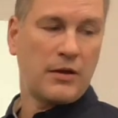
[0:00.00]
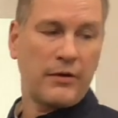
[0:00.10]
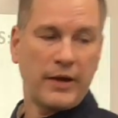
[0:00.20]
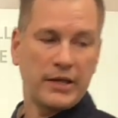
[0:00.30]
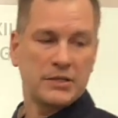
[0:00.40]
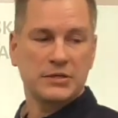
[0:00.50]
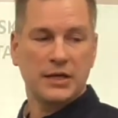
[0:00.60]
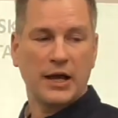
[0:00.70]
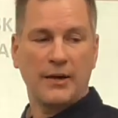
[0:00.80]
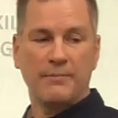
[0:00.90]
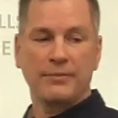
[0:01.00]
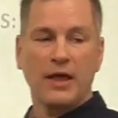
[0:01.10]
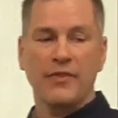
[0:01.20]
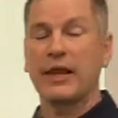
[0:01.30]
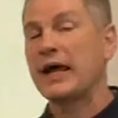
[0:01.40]
All right.
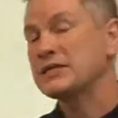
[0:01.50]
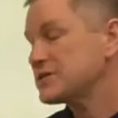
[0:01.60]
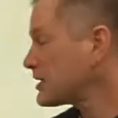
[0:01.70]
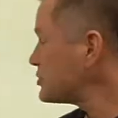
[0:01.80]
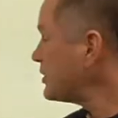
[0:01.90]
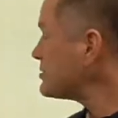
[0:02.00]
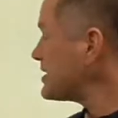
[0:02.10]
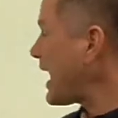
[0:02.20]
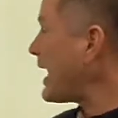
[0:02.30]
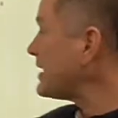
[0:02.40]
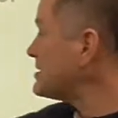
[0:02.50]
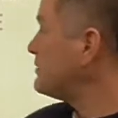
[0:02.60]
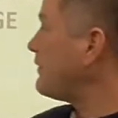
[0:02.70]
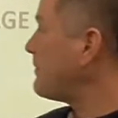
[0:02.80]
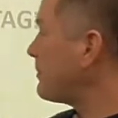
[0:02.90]
The last section here is the
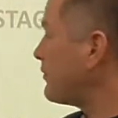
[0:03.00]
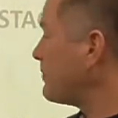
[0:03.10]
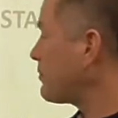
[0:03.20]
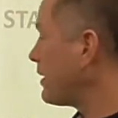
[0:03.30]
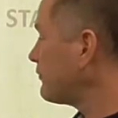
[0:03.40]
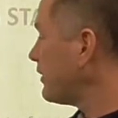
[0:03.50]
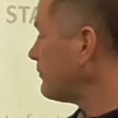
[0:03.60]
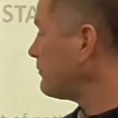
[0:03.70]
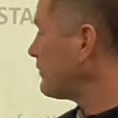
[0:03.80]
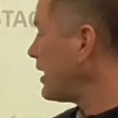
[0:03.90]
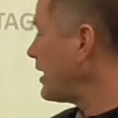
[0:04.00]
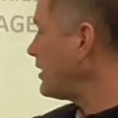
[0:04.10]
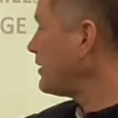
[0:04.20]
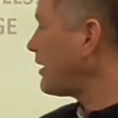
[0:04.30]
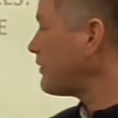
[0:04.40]
additive empathy process.
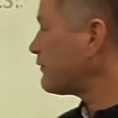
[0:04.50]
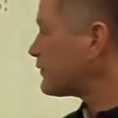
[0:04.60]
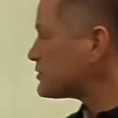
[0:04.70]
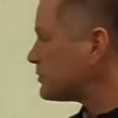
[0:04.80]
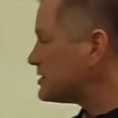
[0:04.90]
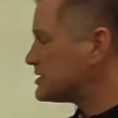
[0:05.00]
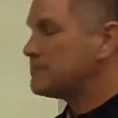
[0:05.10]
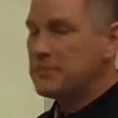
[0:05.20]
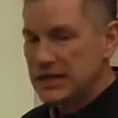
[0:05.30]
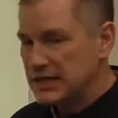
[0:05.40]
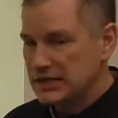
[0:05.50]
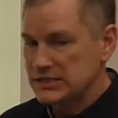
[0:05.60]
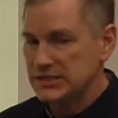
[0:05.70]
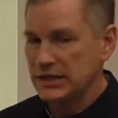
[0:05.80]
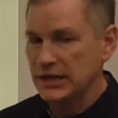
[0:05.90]
And the first one is
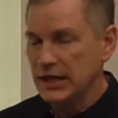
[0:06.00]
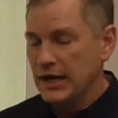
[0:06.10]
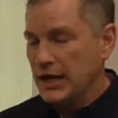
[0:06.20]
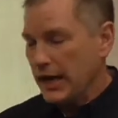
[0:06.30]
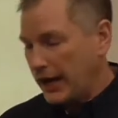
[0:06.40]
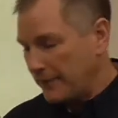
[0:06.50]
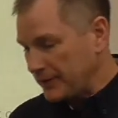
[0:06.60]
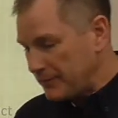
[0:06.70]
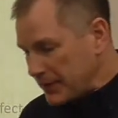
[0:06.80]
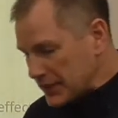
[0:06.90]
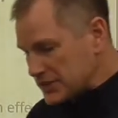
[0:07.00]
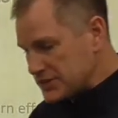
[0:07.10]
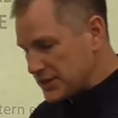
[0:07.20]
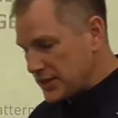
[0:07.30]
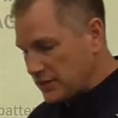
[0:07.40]
immediacy.
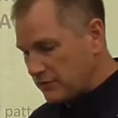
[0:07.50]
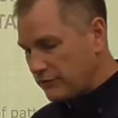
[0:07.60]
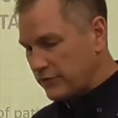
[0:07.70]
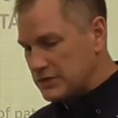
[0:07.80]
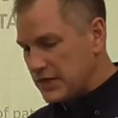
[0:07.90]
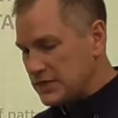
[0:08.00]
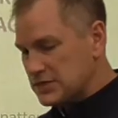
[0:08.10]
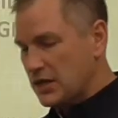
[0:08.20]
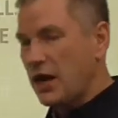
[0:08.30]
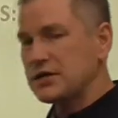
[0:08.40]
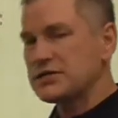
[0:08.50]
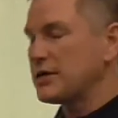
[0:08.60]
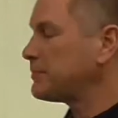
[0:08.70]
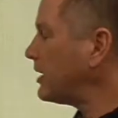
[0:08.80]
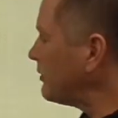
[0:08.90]
Immediacy it takes the
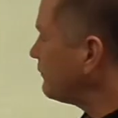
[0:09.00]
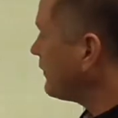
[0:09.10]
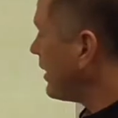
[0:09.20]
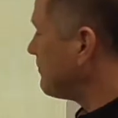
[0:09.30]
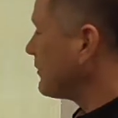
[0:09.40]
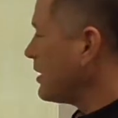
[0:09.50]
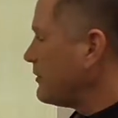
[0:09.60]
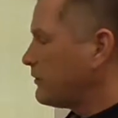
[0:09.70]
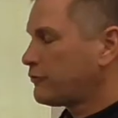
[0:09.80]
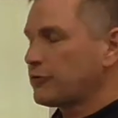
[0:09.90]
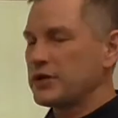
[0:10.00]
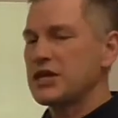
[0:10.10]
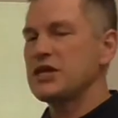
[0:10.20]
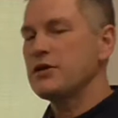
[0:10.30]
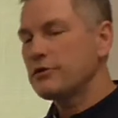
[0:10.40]
concept of this sort
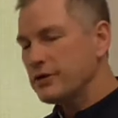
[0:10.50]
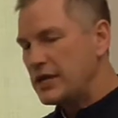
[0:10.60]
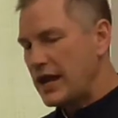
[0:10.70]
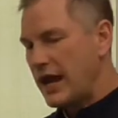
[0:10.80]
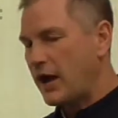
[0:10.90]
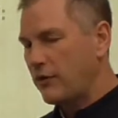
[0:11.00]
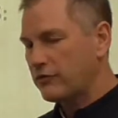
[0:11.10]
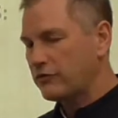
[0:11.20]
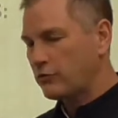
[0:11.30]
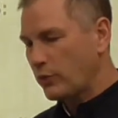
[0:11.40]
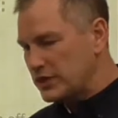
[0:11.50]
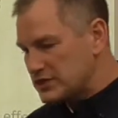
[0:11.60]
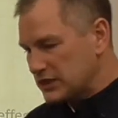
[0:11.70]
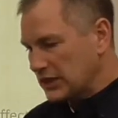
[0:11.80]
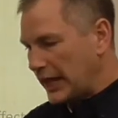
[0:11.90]
of here and now. This is what
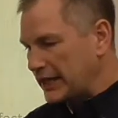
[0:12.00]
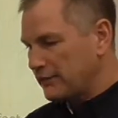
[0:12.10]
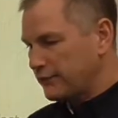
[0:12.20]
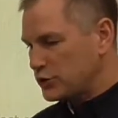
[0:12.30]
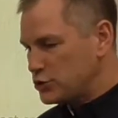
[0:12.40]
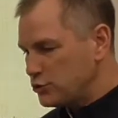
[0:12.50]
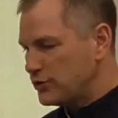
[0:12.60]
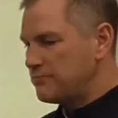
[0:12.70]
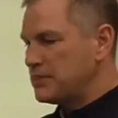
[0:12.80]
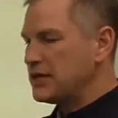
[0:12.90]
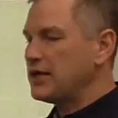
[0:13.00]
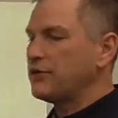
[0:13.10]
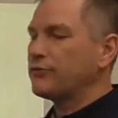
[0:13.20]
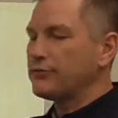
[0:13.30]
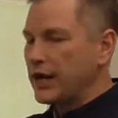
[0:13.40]
it's like for you and me
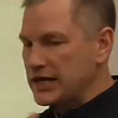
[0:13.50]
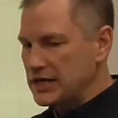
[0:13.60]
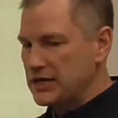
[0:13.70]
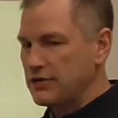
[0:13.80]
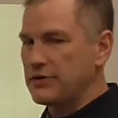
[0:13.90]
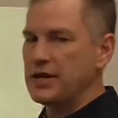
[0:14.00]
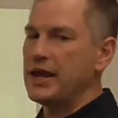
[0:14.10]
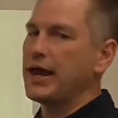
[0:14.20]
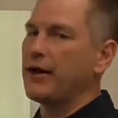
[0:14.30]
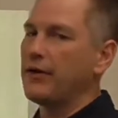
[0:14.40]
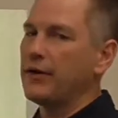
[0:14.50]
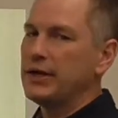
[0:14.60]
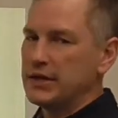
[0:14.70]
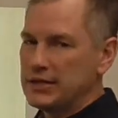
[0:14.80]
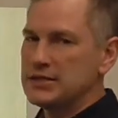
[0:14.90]
right here and now
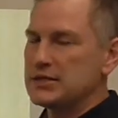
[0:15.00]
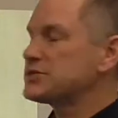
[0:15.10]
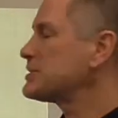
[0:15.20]
in this